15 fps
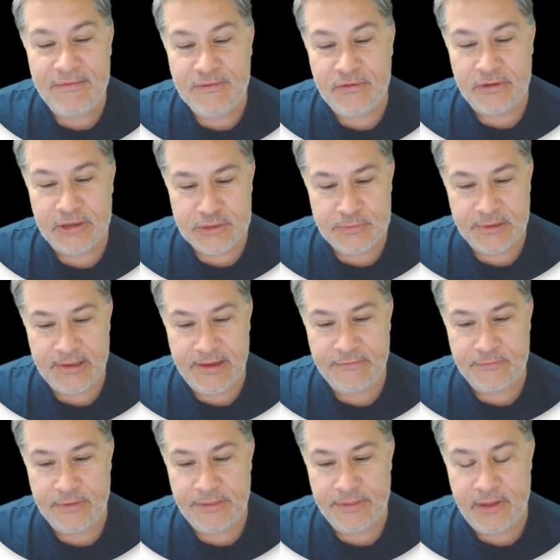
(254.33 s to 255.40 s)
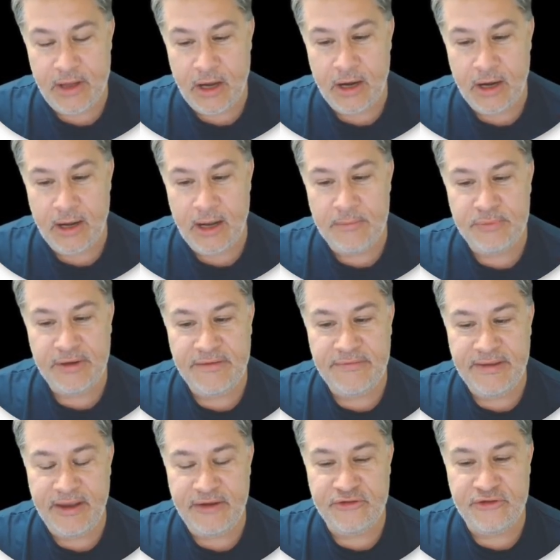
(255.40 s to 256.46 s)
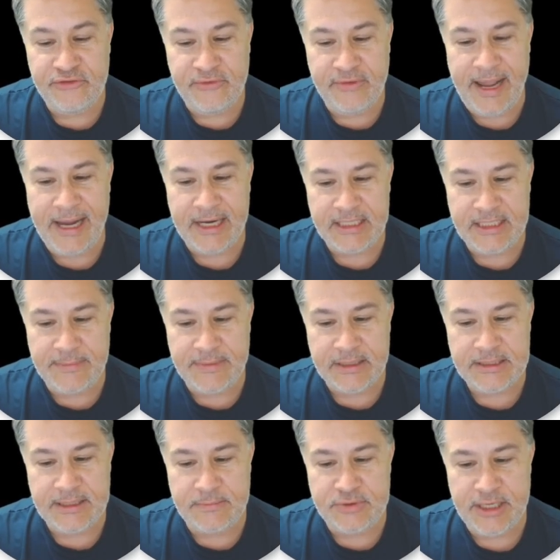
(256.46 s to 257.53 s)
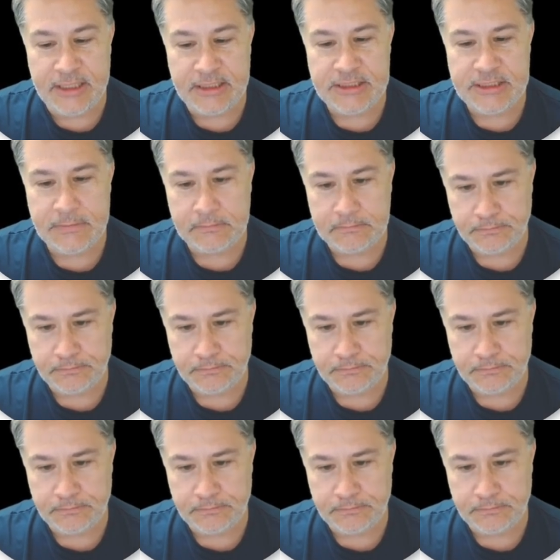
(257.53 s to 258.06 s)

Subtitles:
of course, we're left with abbreviations for academic subjects.